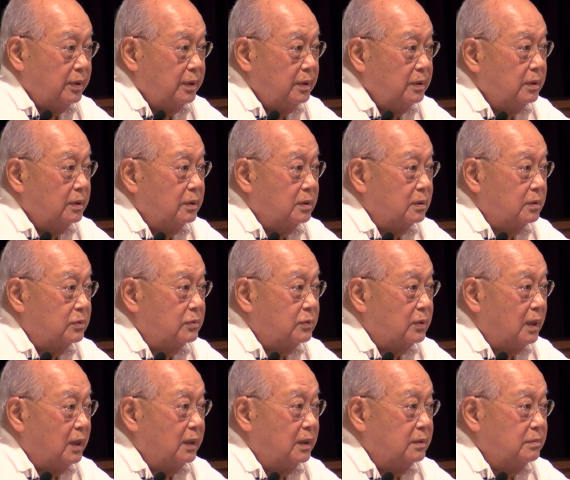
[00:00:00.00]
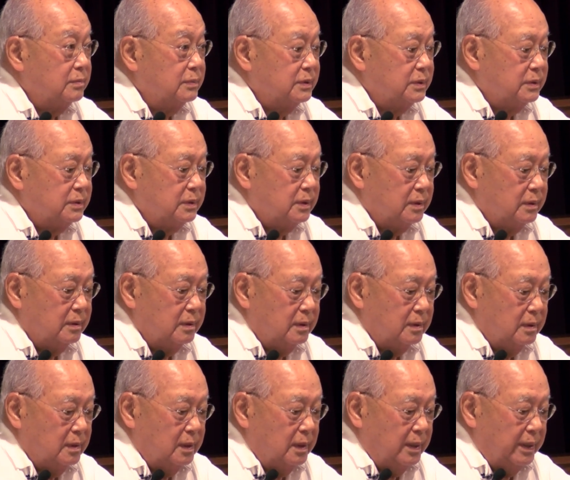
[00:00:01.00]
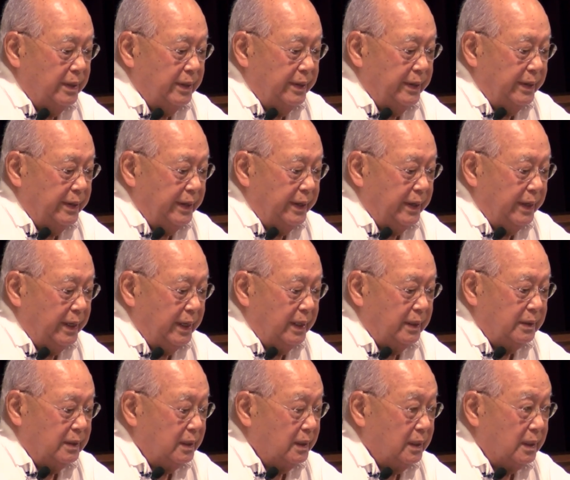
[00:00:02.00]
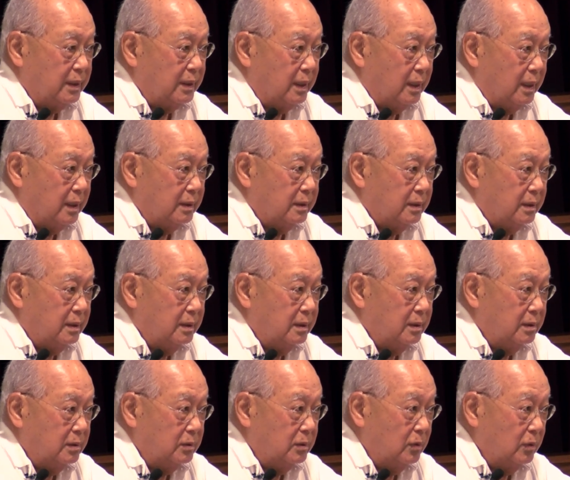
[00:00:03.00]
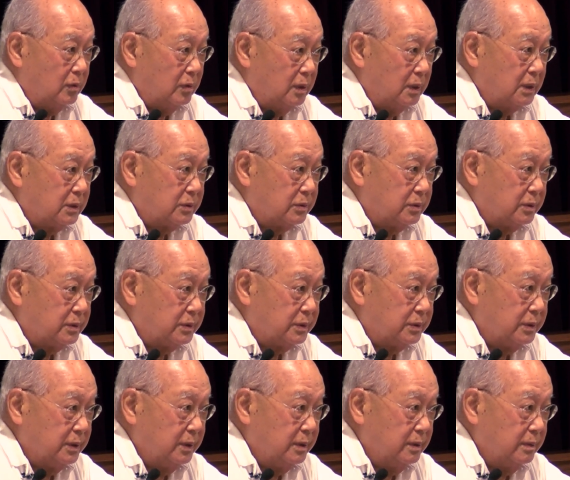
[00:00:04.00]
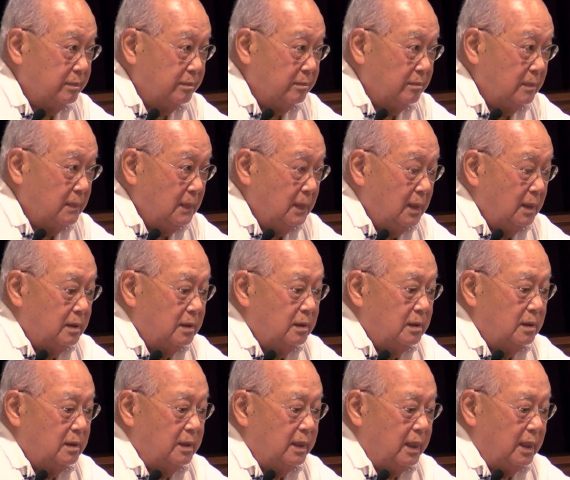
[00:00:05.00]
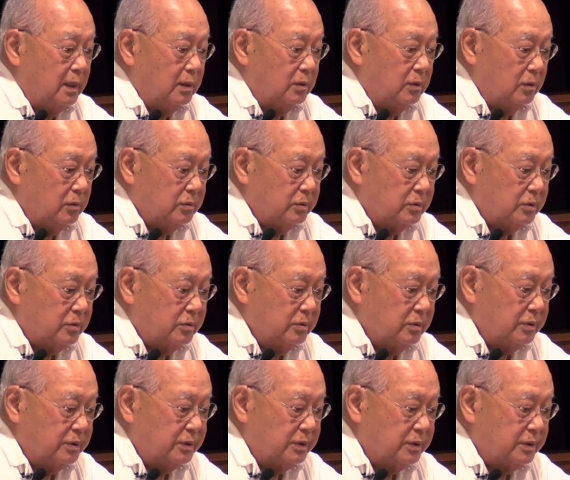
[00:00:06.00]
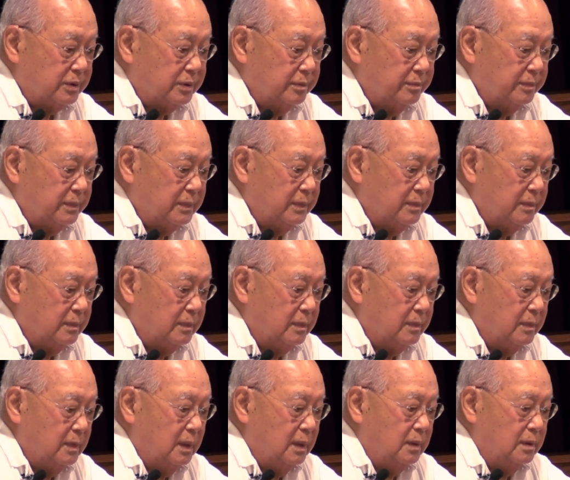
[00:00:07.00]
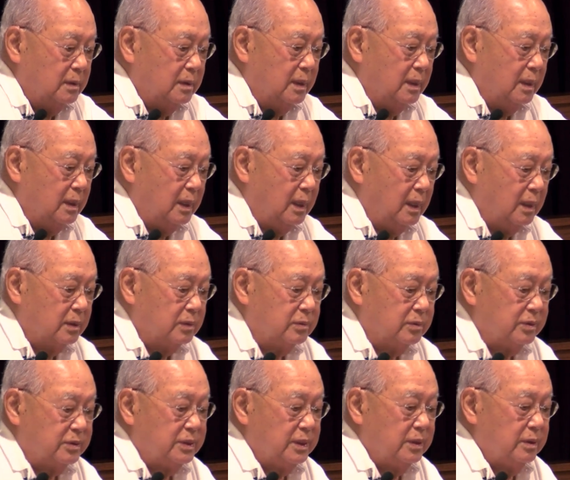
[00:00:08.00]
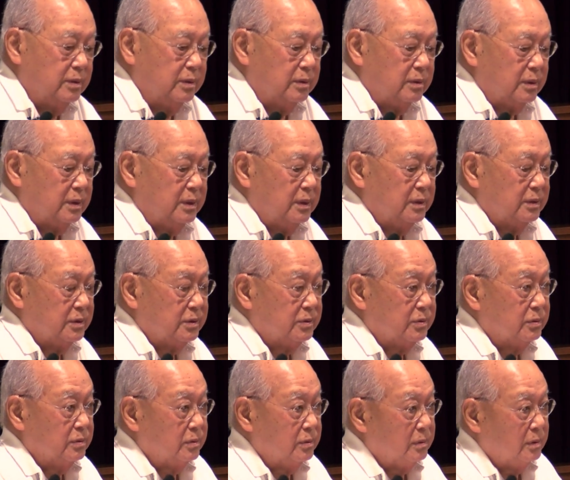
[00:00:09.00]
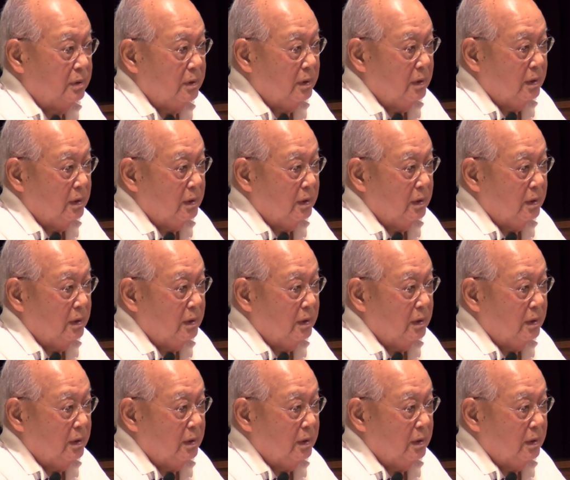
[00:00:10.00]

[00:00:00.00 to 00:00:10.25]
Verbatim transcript: Indian tribes had none of that. No electricity. They had no school system. They had to send their kids to